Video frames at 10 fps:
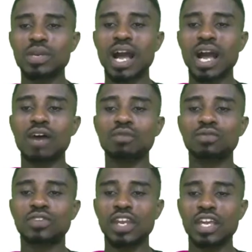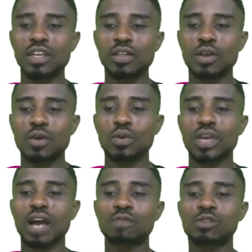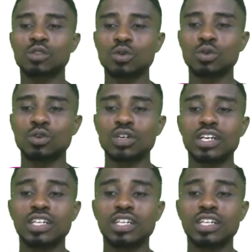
now have 3, we have 2.